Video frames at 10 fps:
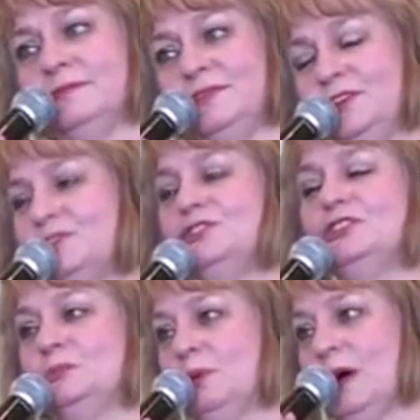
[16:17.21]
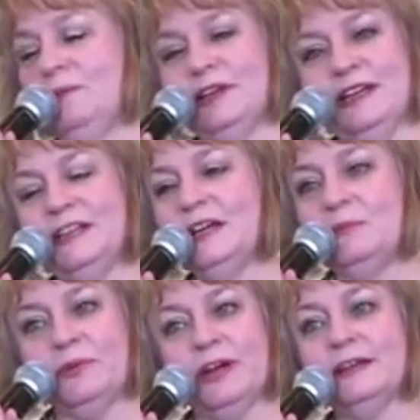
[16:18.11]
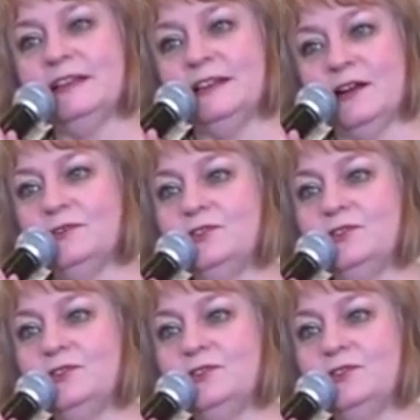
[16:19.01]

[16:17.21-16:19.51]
you'll just probably end up pregnant and on